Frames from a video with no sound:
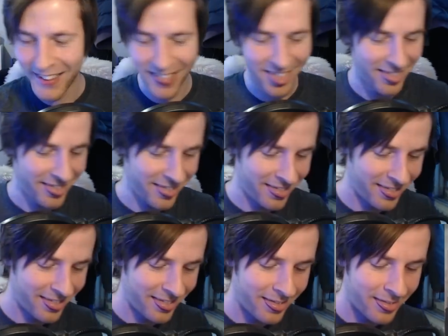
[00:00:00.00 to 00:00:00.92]

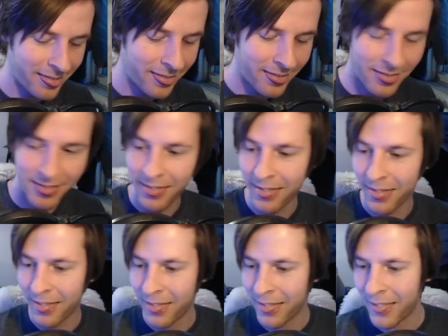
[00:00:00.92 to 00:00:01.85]
No one is speaking in this clip.